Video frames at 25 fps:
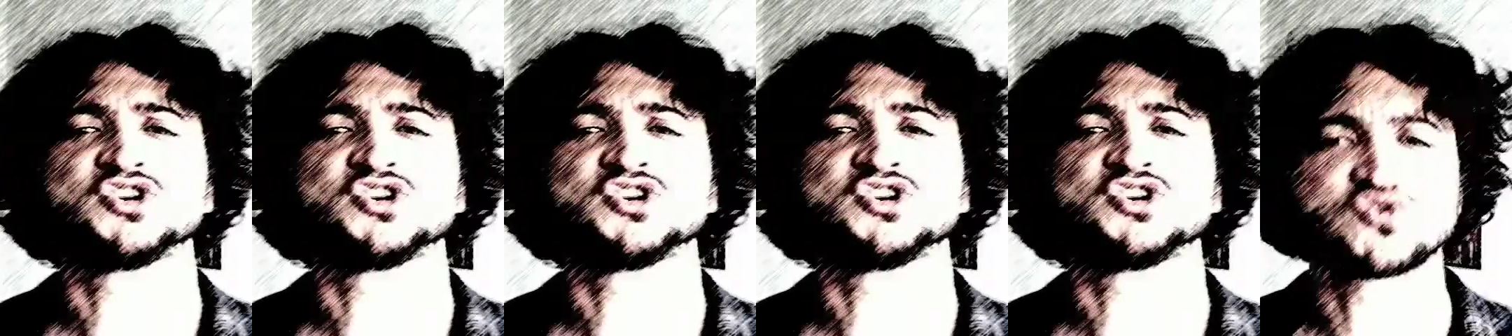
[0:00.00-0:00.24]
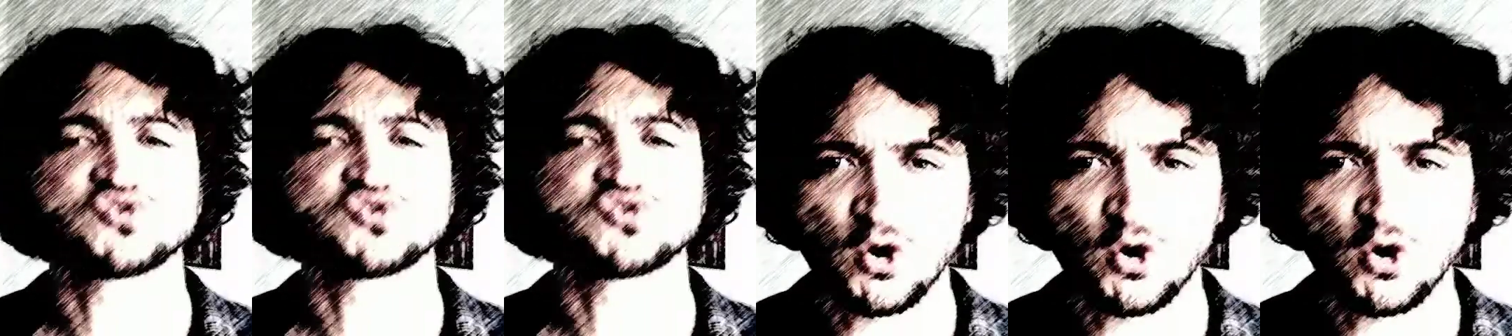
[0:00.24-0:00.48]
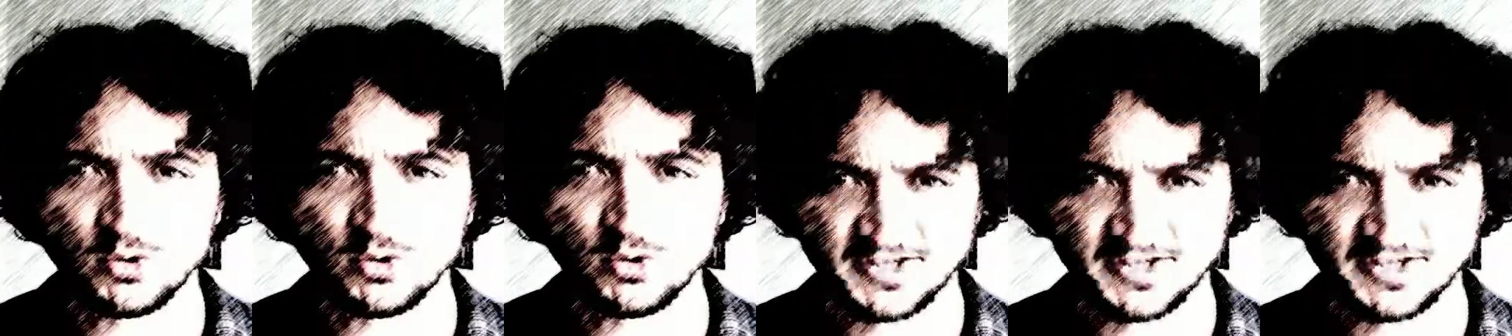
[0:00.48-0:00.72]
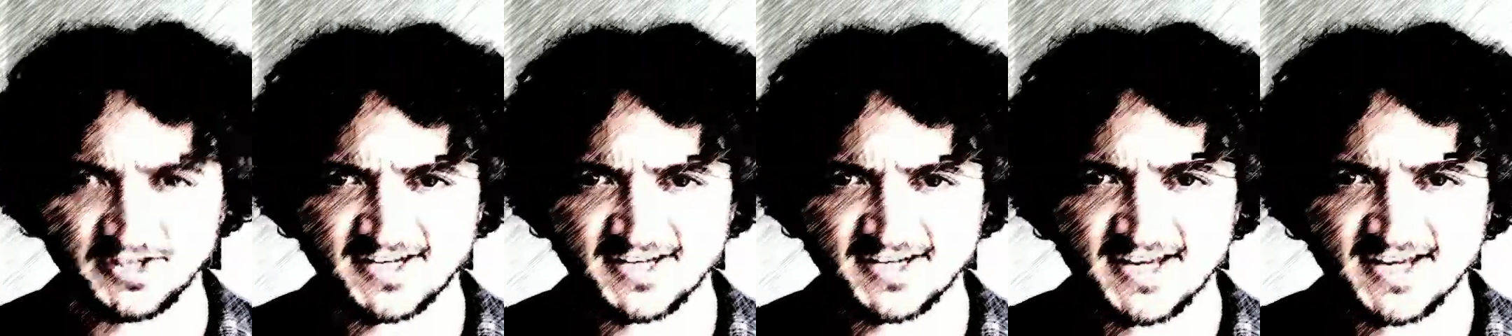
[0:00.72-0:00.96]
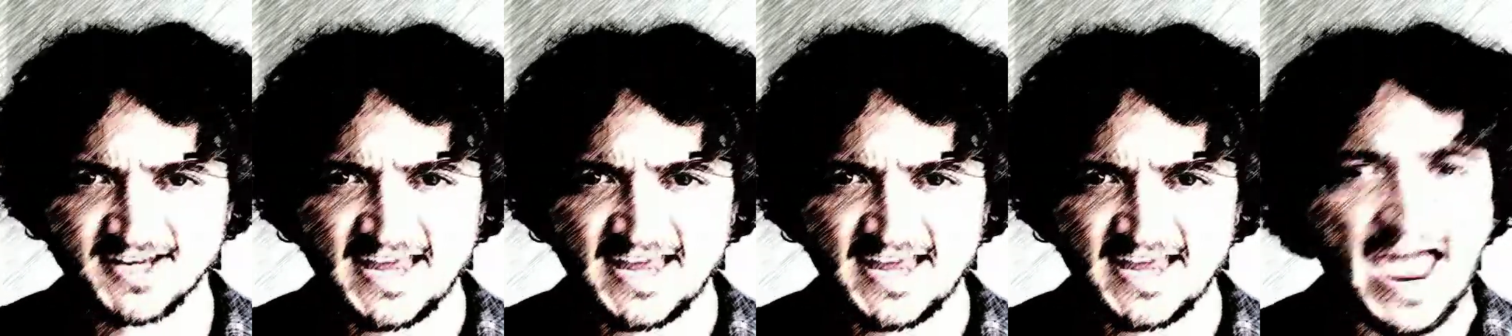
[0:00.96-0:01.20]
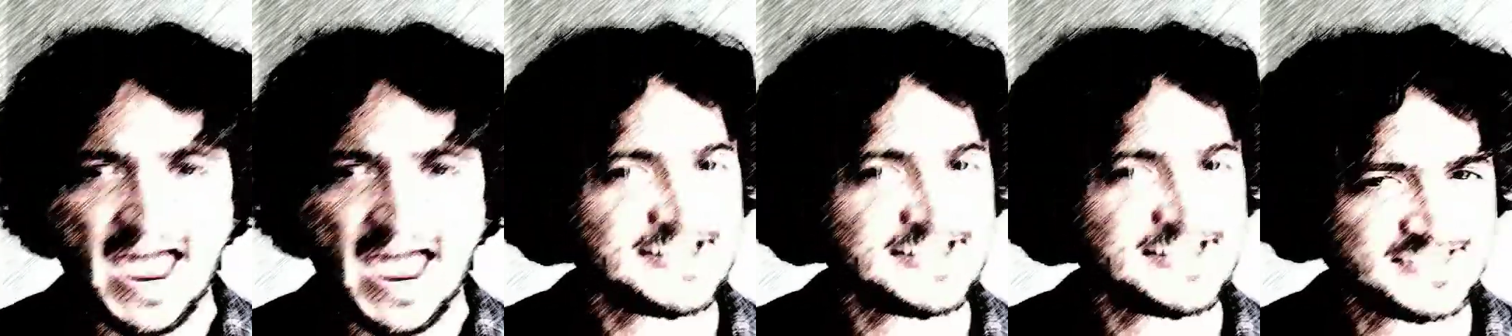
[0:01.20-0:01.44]
control it.
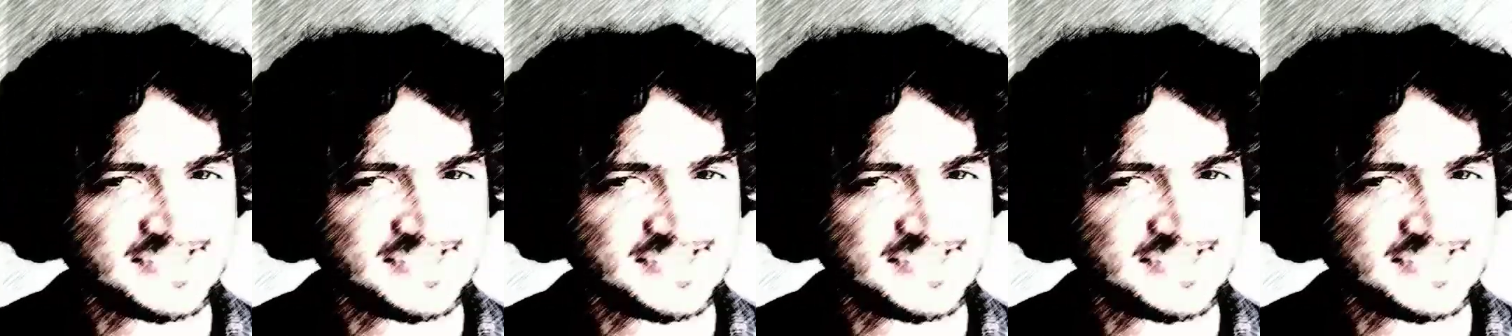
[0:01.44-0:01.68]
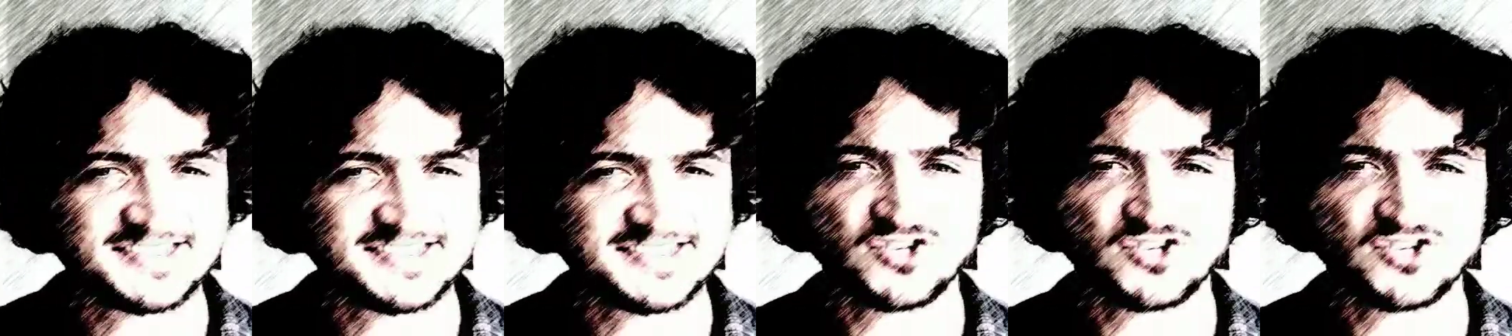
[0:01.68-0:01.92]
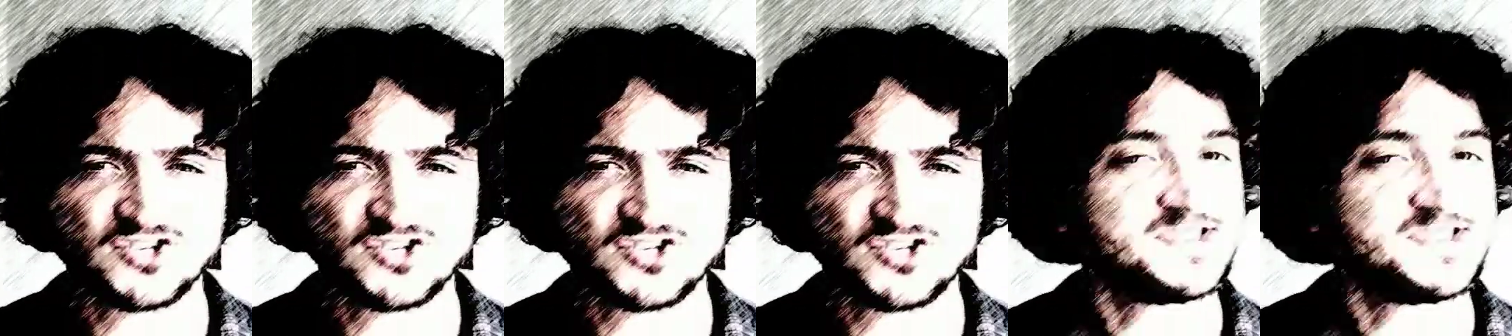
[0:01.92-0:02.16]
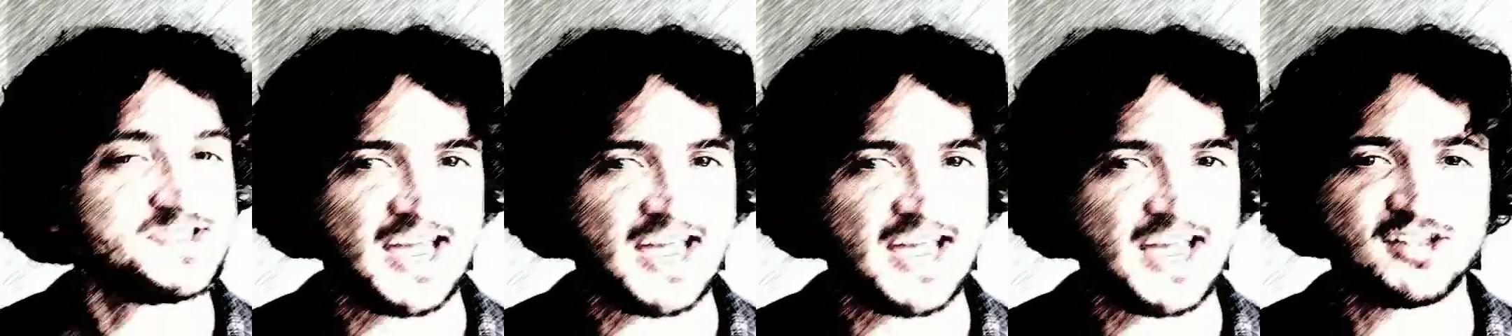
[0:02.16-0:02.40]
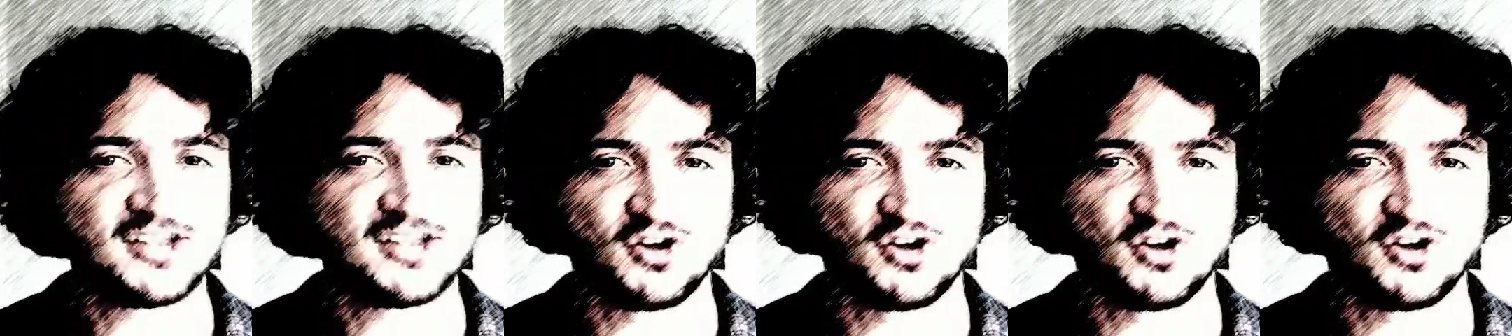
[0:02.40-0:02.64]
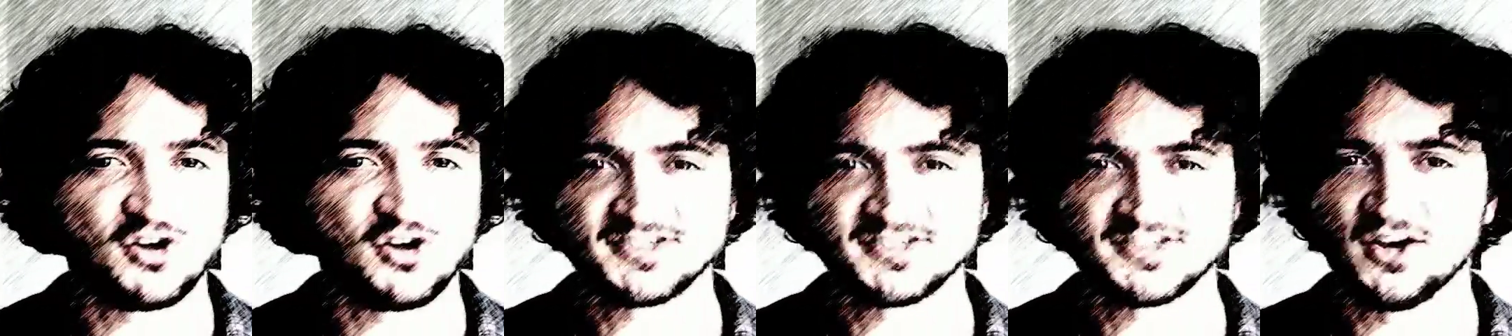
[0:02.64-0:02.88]
As it stands, we tell
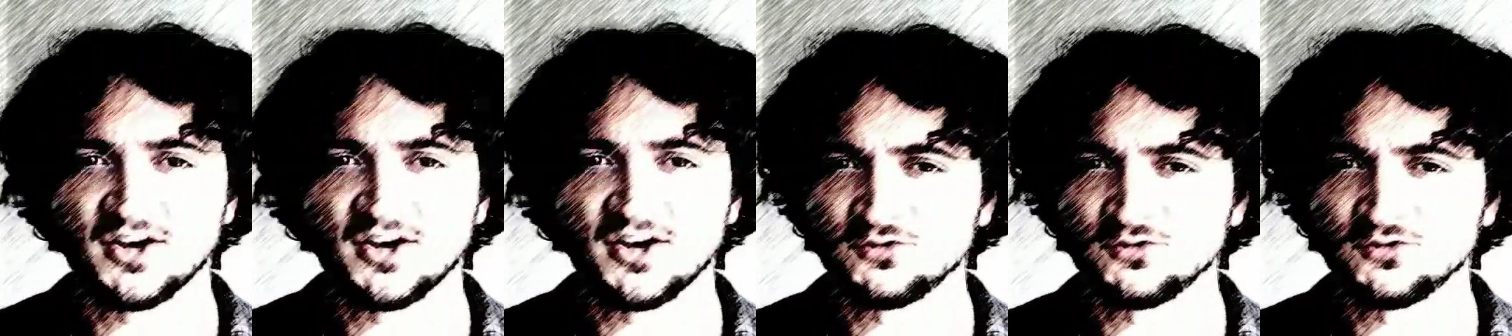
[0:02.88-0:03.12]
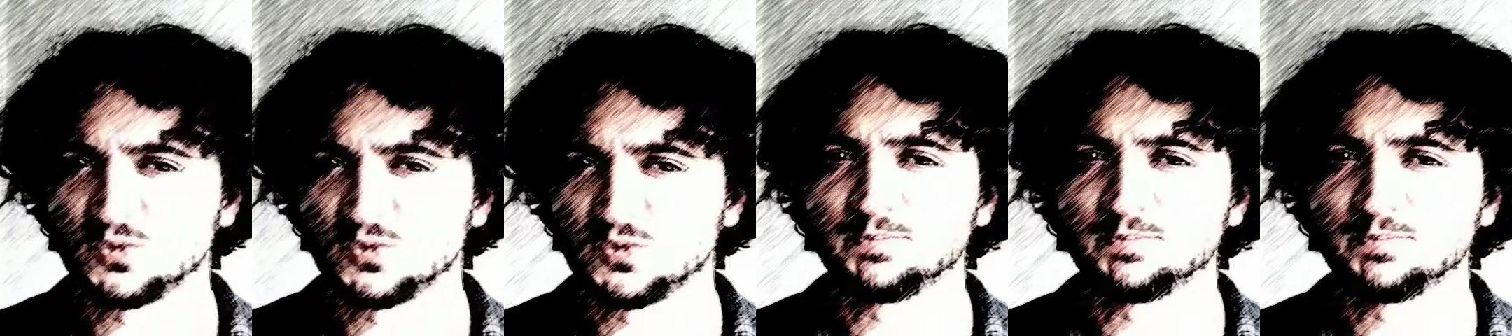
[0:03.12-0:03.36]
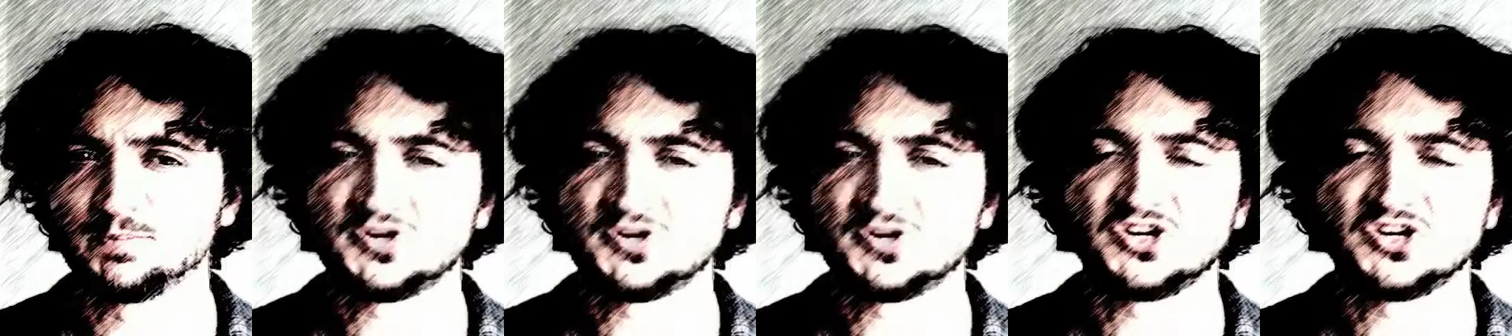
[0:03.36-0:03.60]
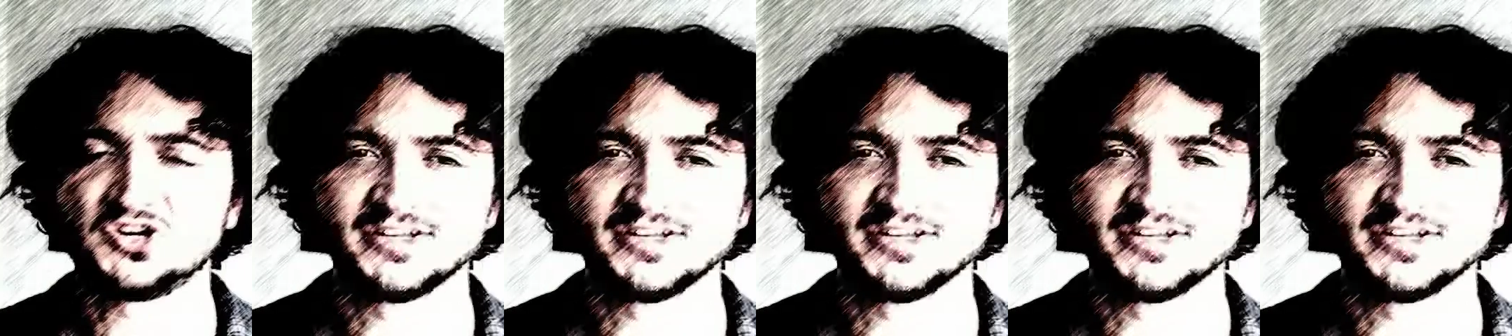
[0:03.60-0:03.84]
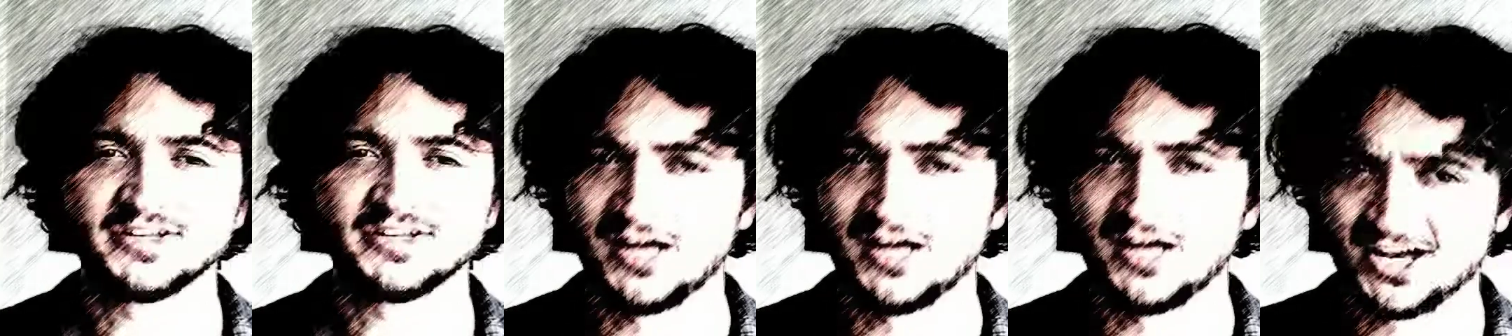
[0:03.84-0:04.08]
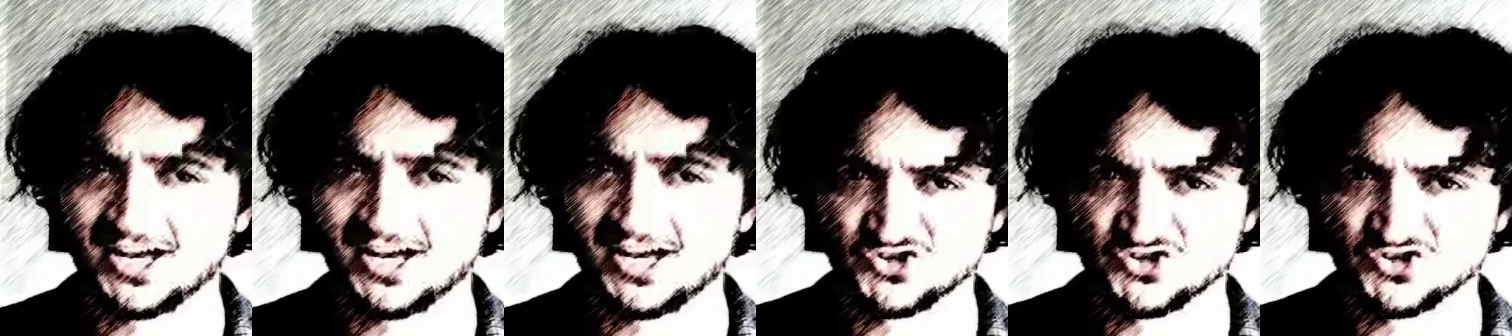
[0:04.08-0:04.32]
ourselves we're purely
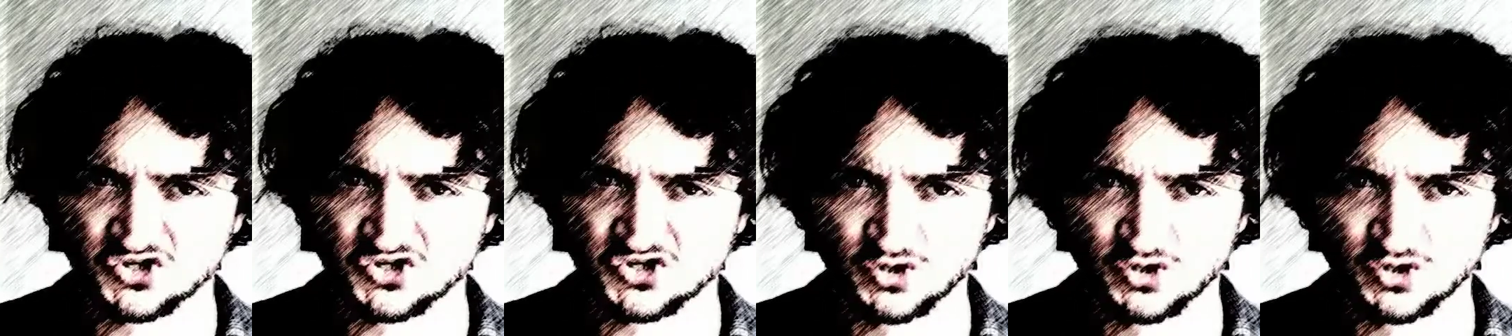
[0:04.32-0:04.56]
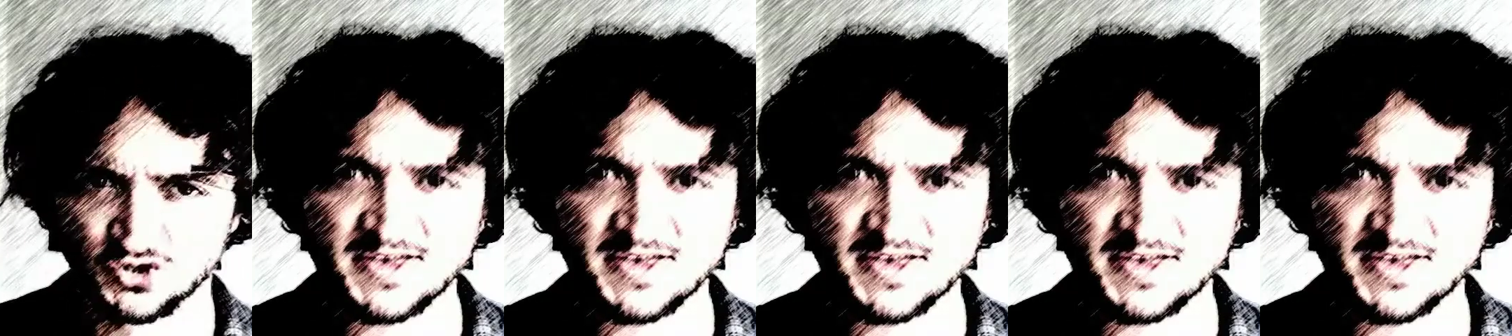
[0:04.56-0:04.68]
logical,